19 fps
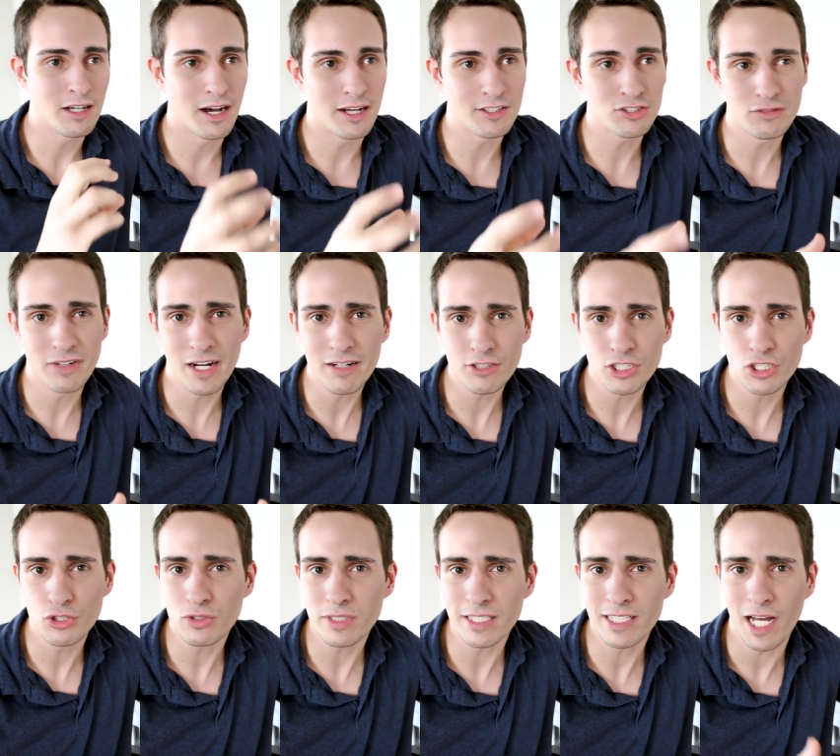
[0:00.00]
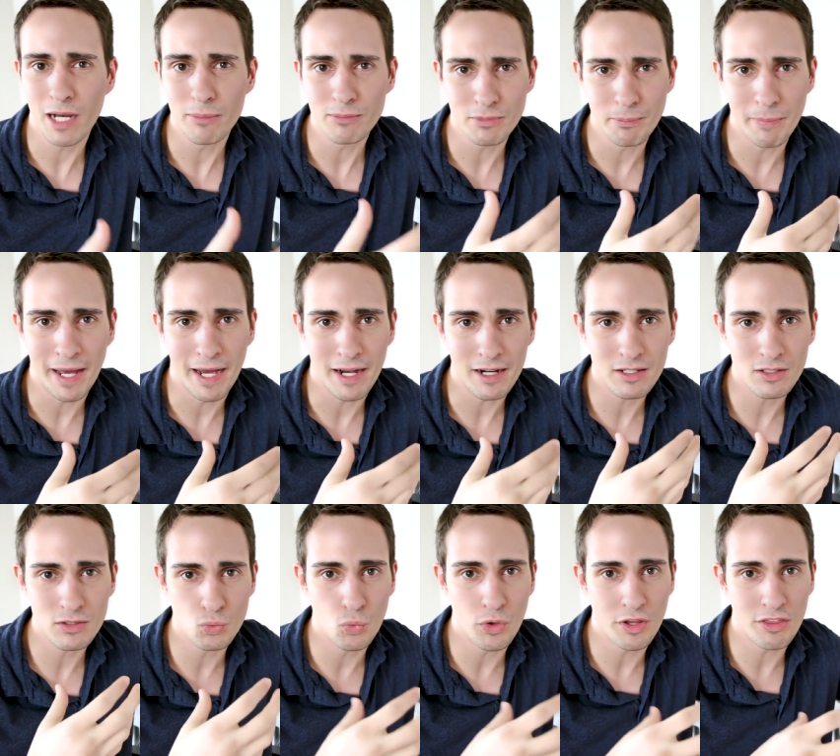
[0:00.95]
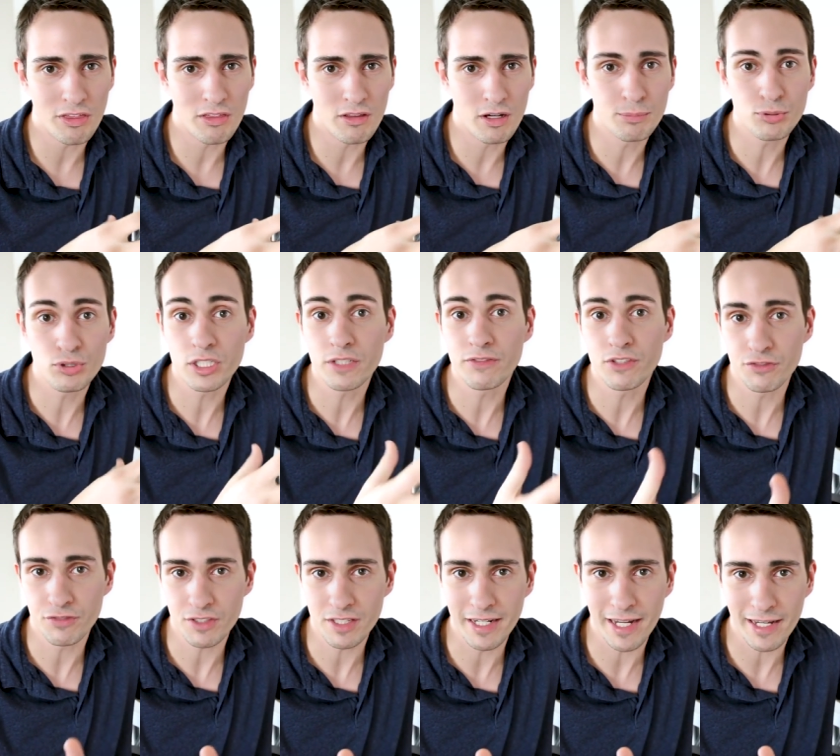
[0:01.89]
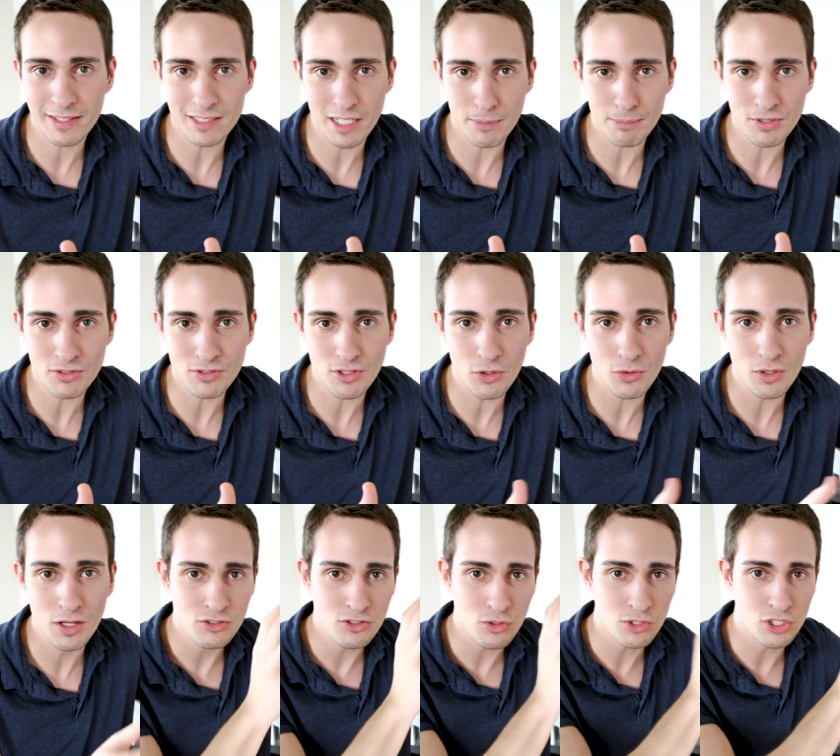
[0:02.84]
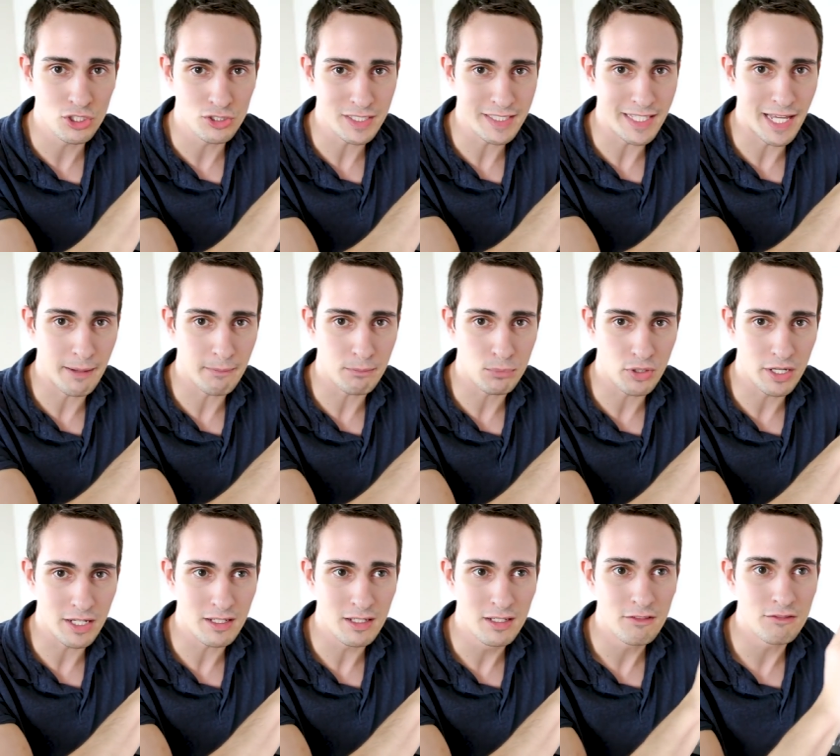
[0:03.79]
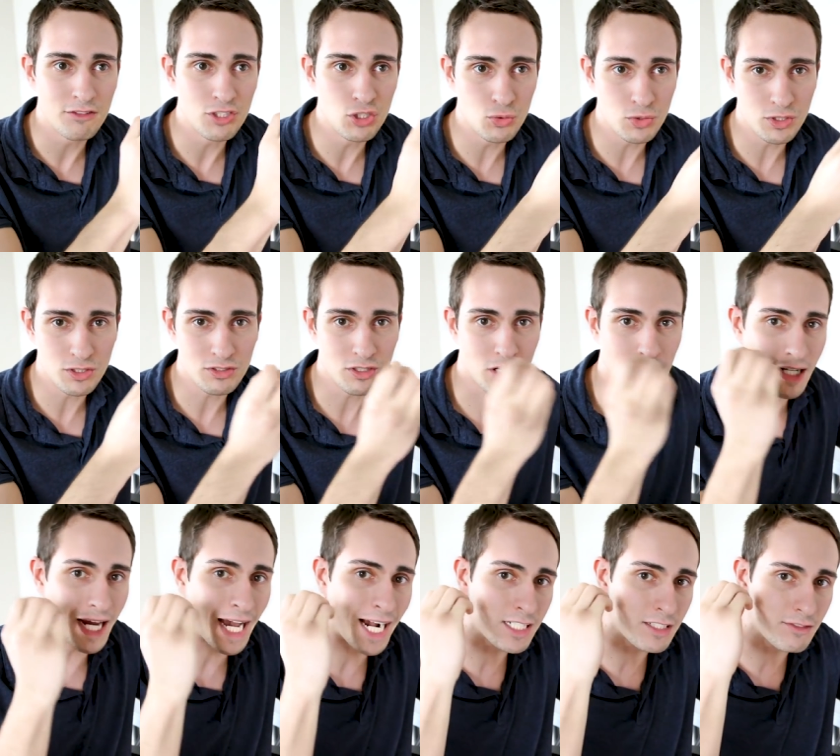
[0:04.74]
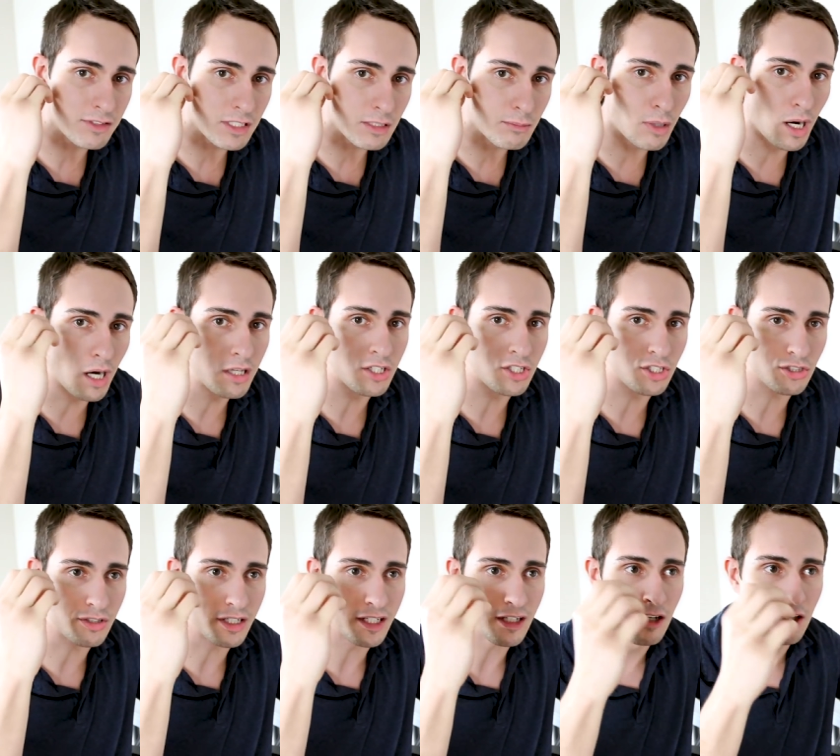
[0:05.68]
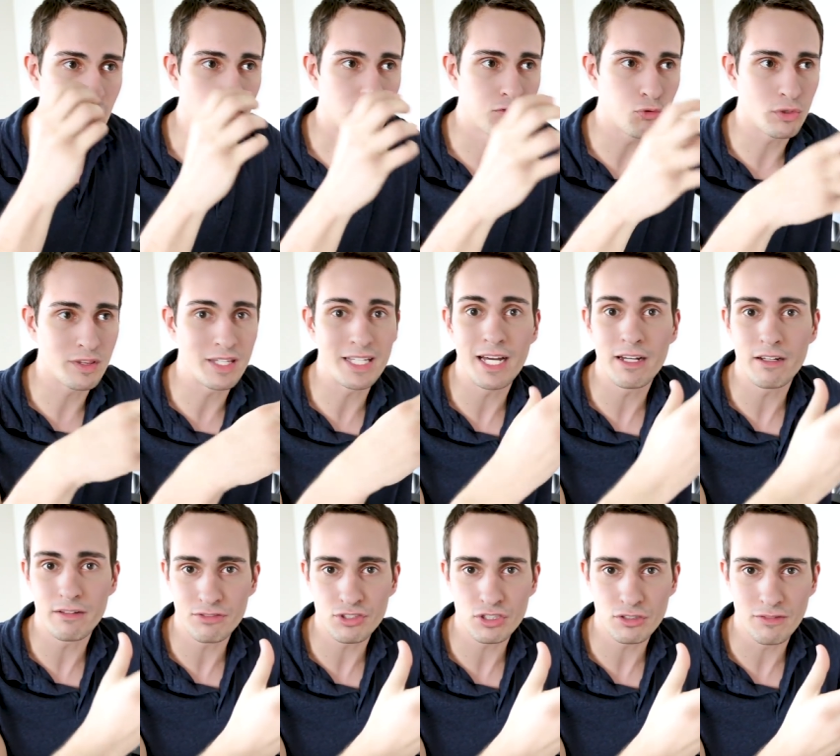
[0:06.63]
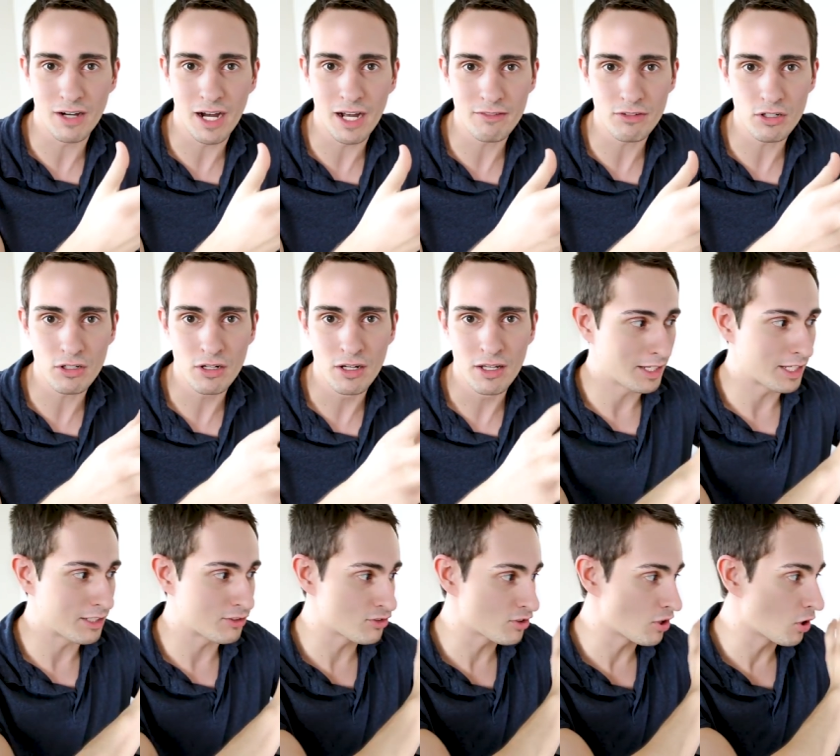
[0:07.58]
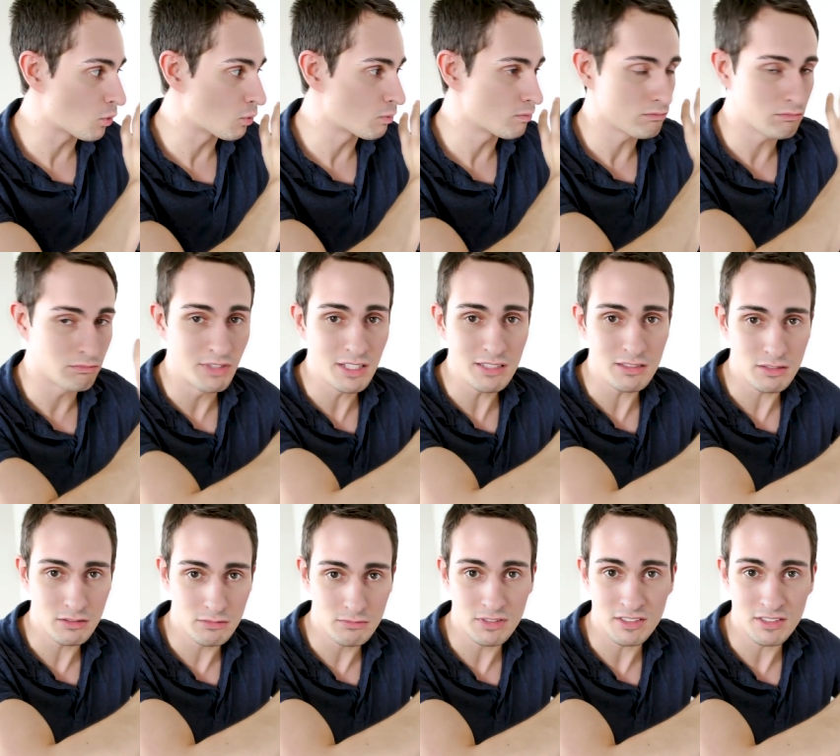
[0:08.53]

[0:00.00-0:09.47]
uh, Survivor usually comes back with a preview for the next episode. So during that break, viewers are actively monitoring for the end of Survivor. And so this